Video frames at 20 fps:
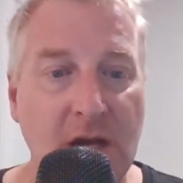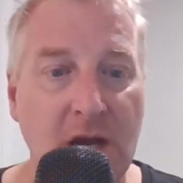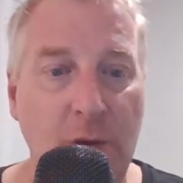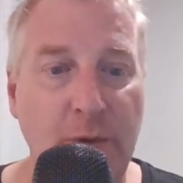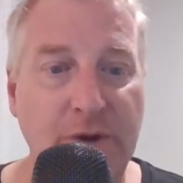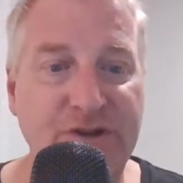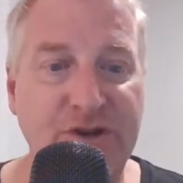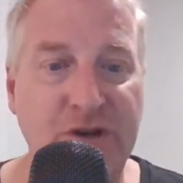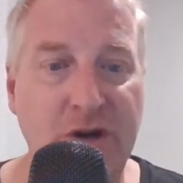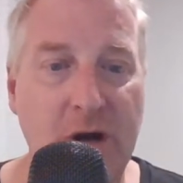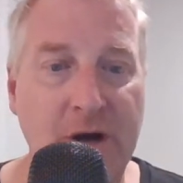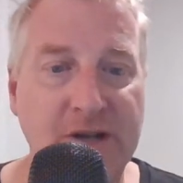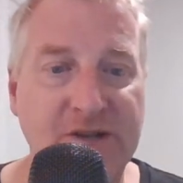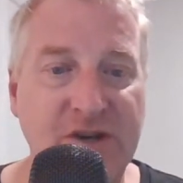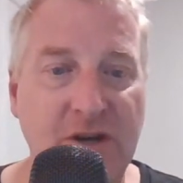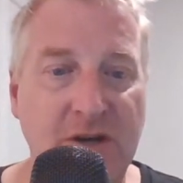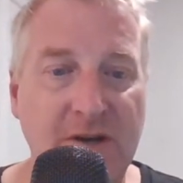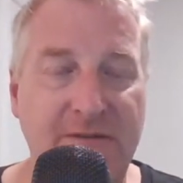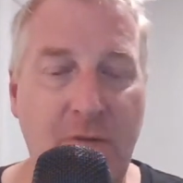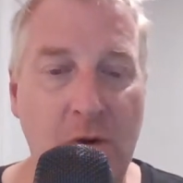Richard Heart is
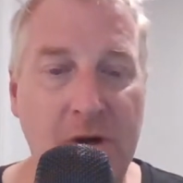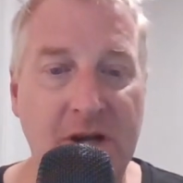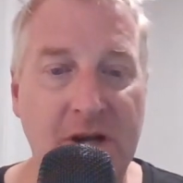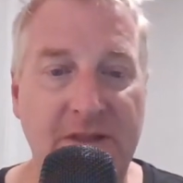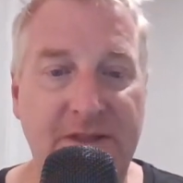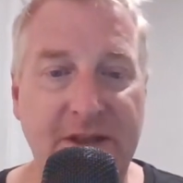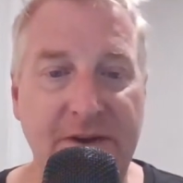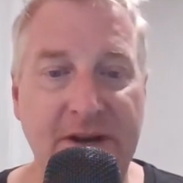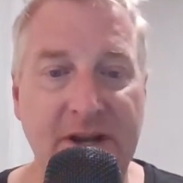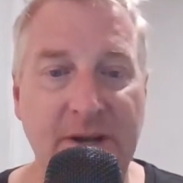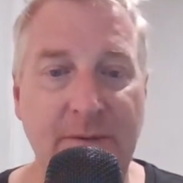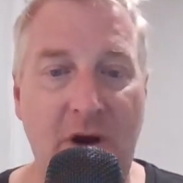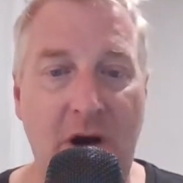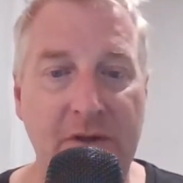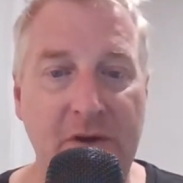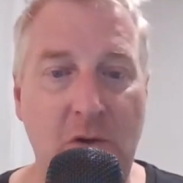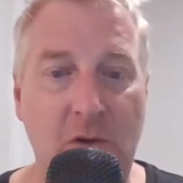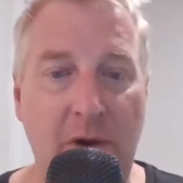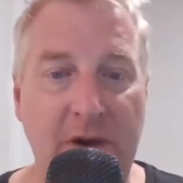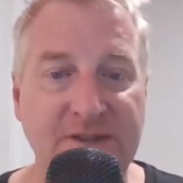going to fork Ethereum. All
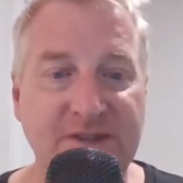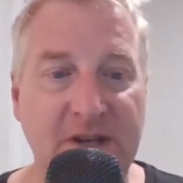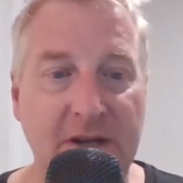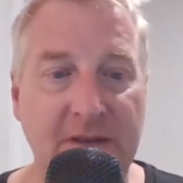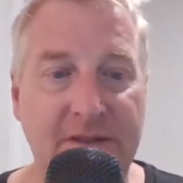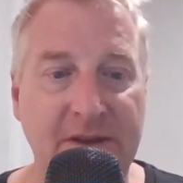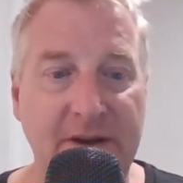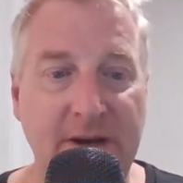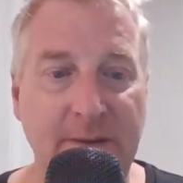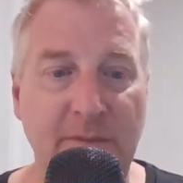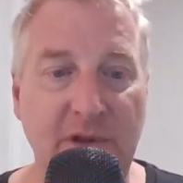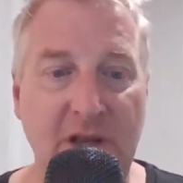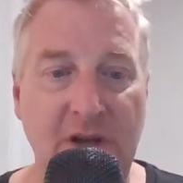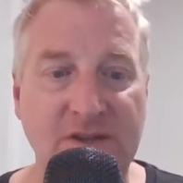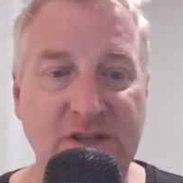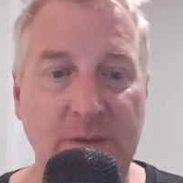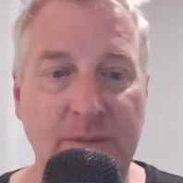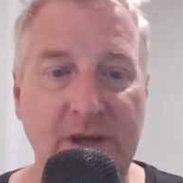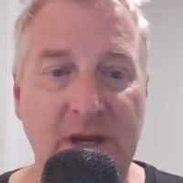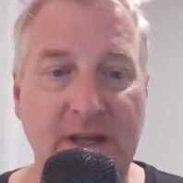the coins on Ethereum will
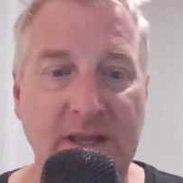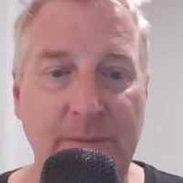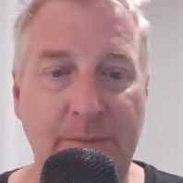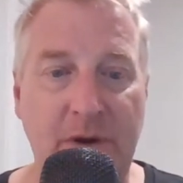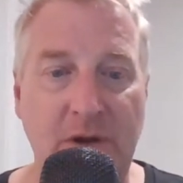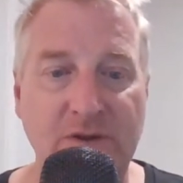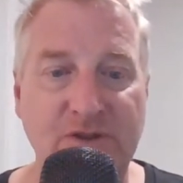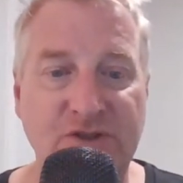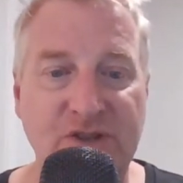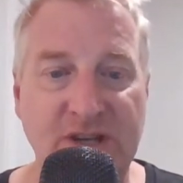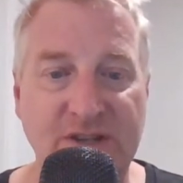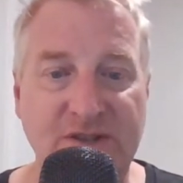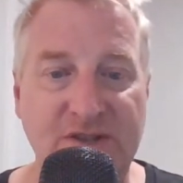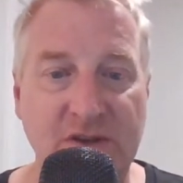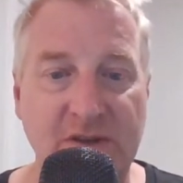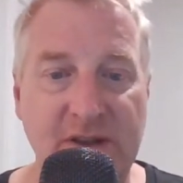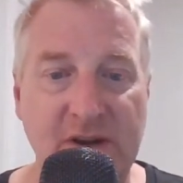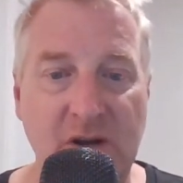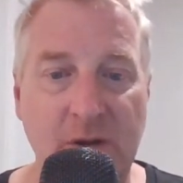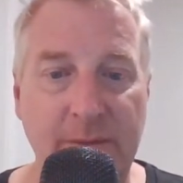also be on the Pulse chain,
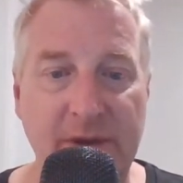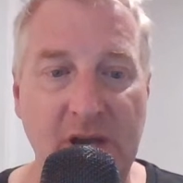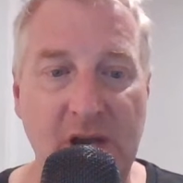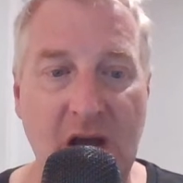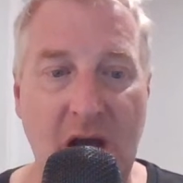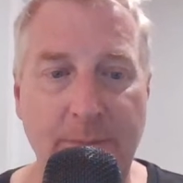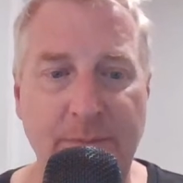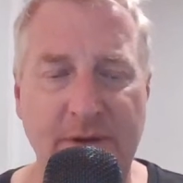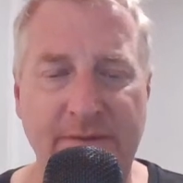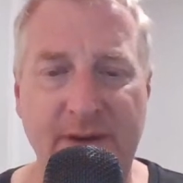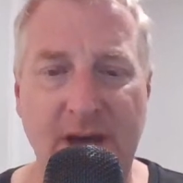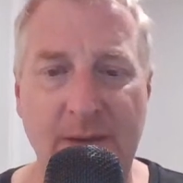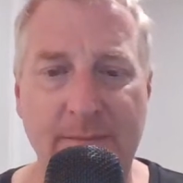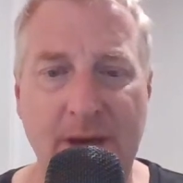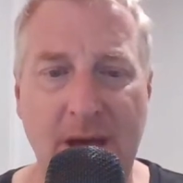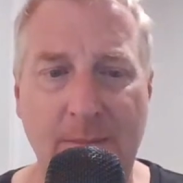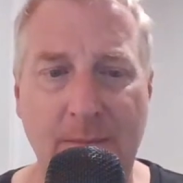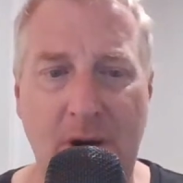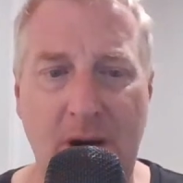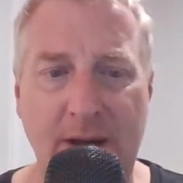so there will be a copy of
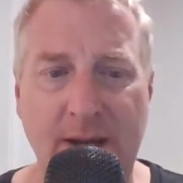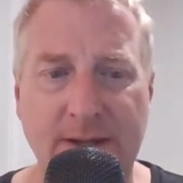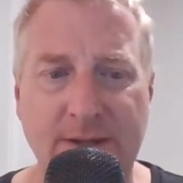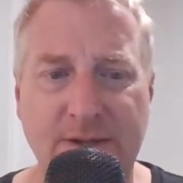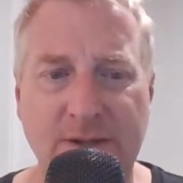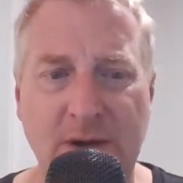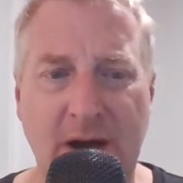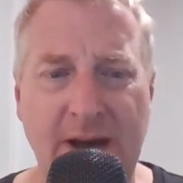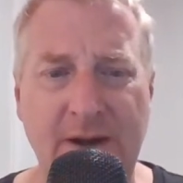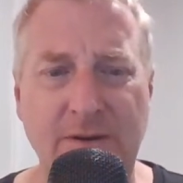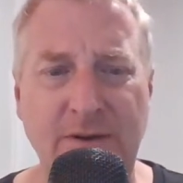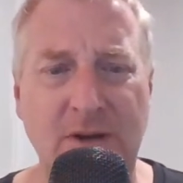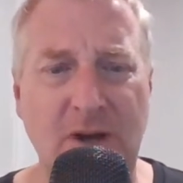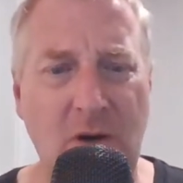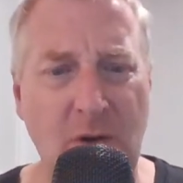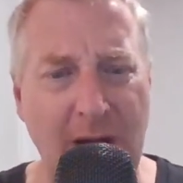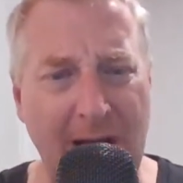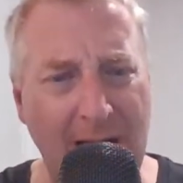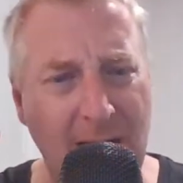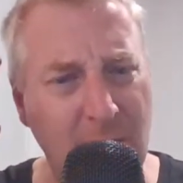MM on it too. I don't
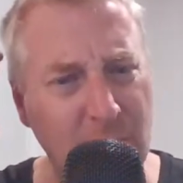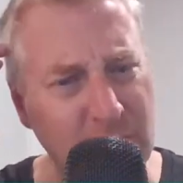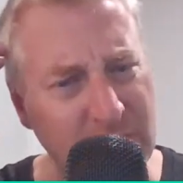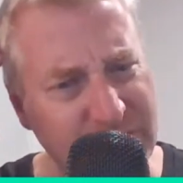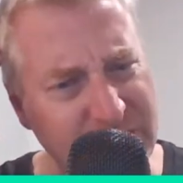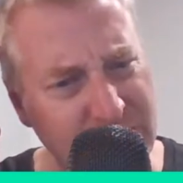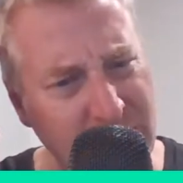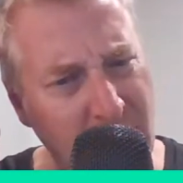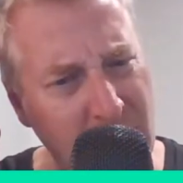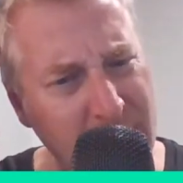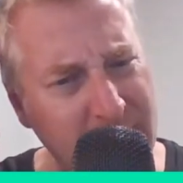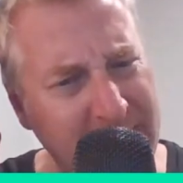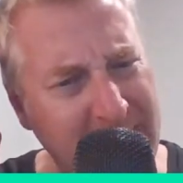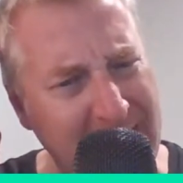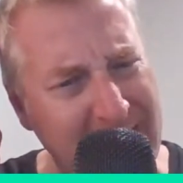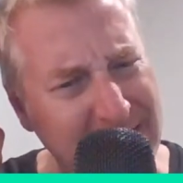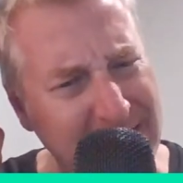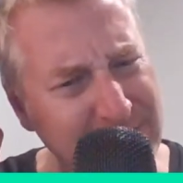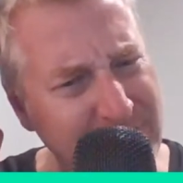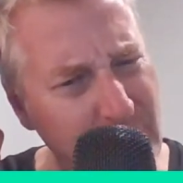know how Richard Heart
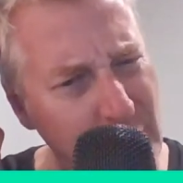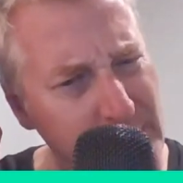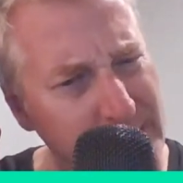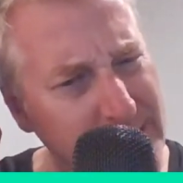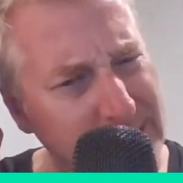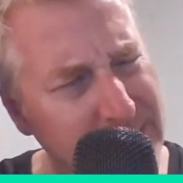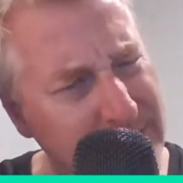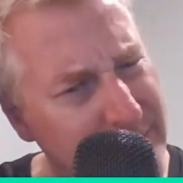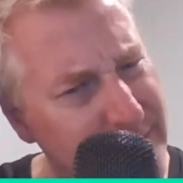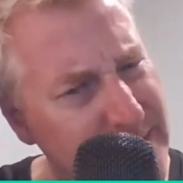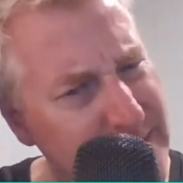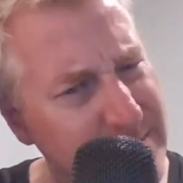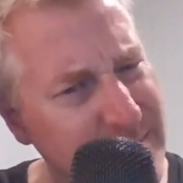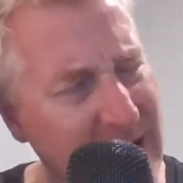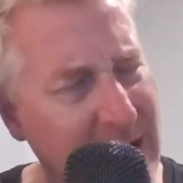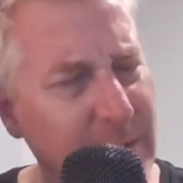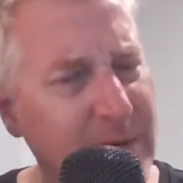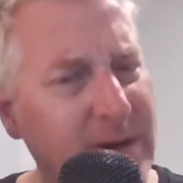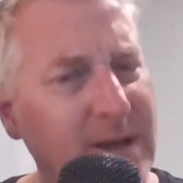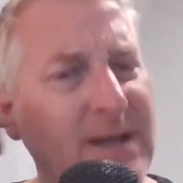can fork Ethereum.
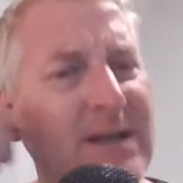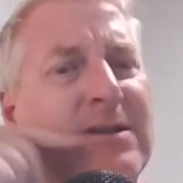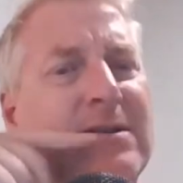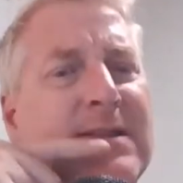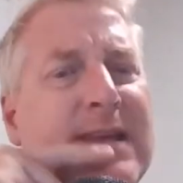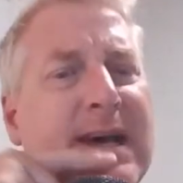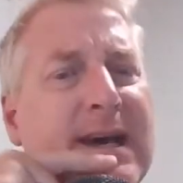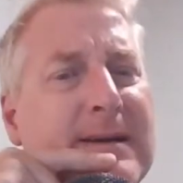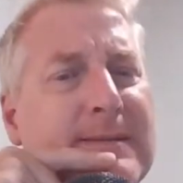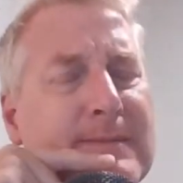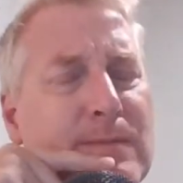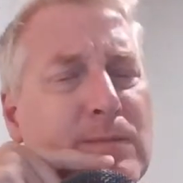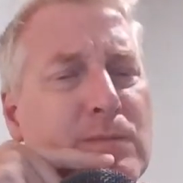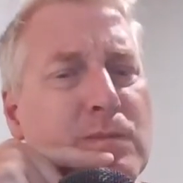How can he do that?